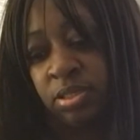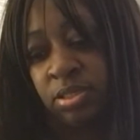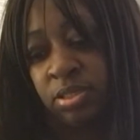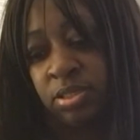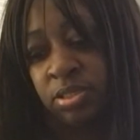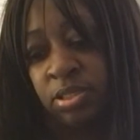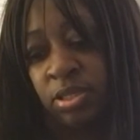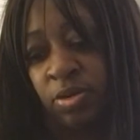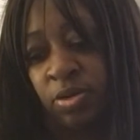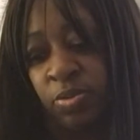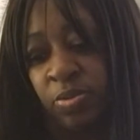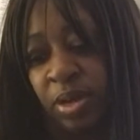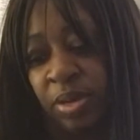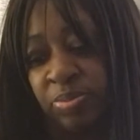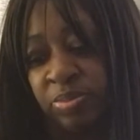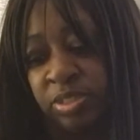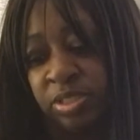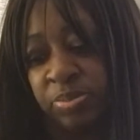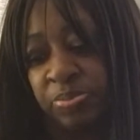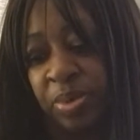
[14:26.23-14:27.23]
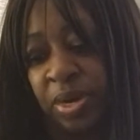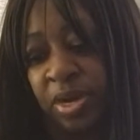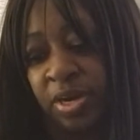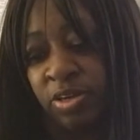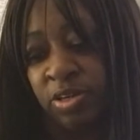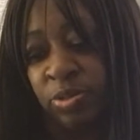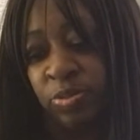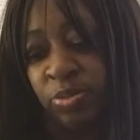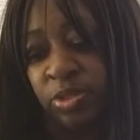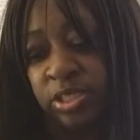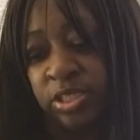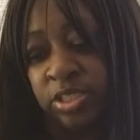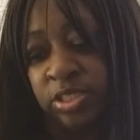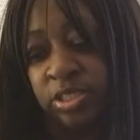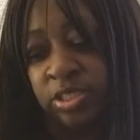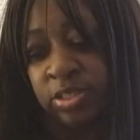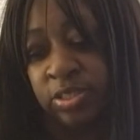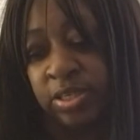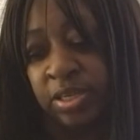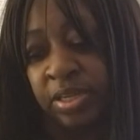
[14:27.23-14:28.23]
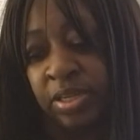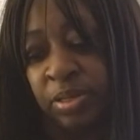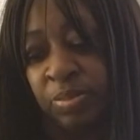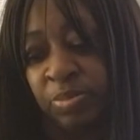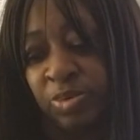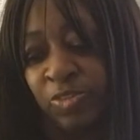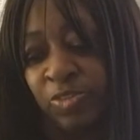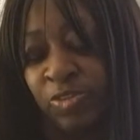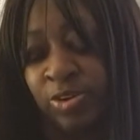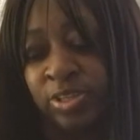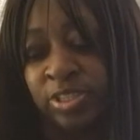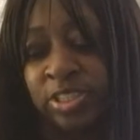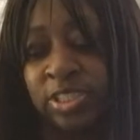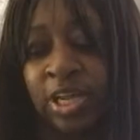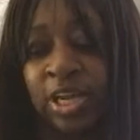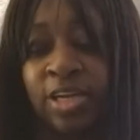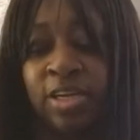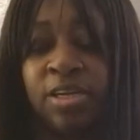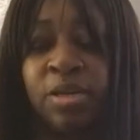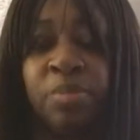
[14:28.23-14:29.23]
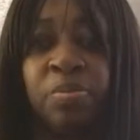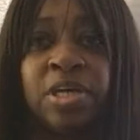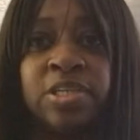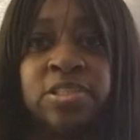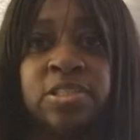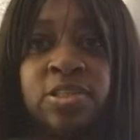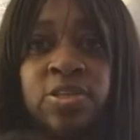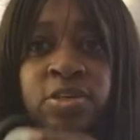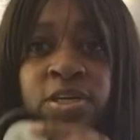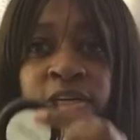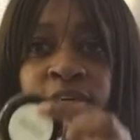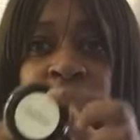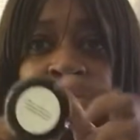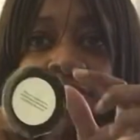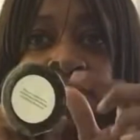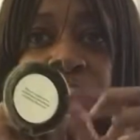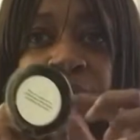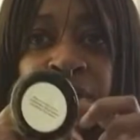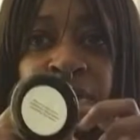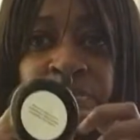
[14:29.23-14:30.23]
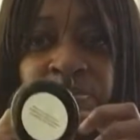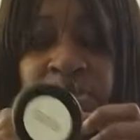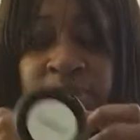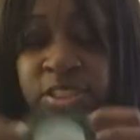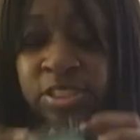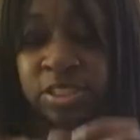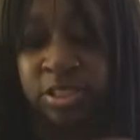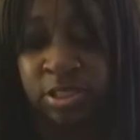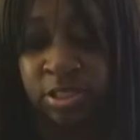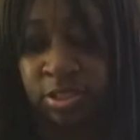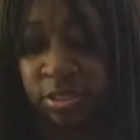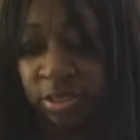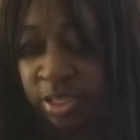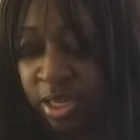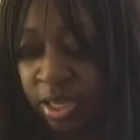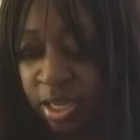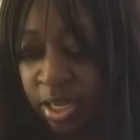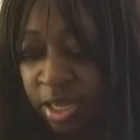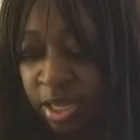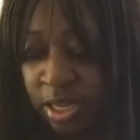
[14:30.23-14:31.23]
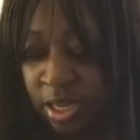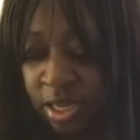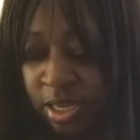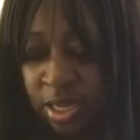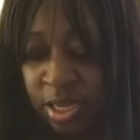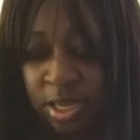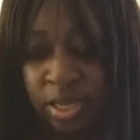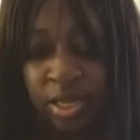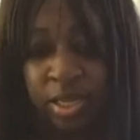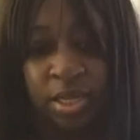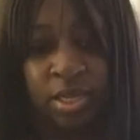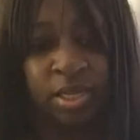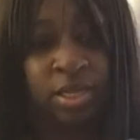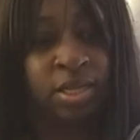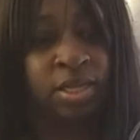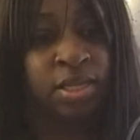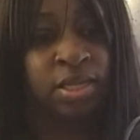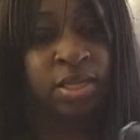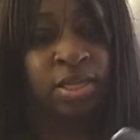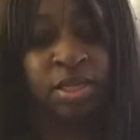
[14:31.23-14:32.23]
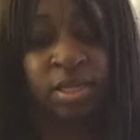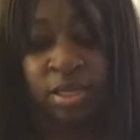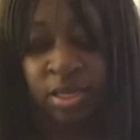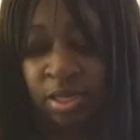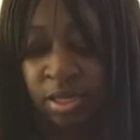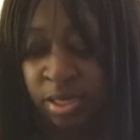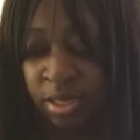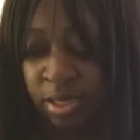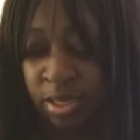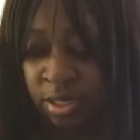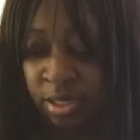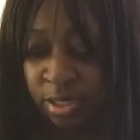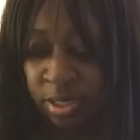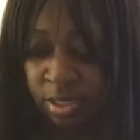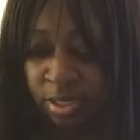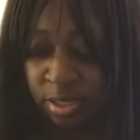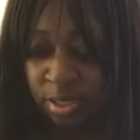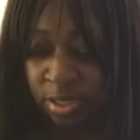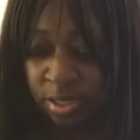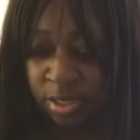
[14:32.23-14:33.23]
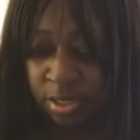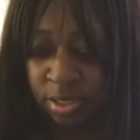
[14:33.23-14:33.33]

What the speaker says: So wipe the spot on the windshield clean before installing the mount. So it goes on my windshield. And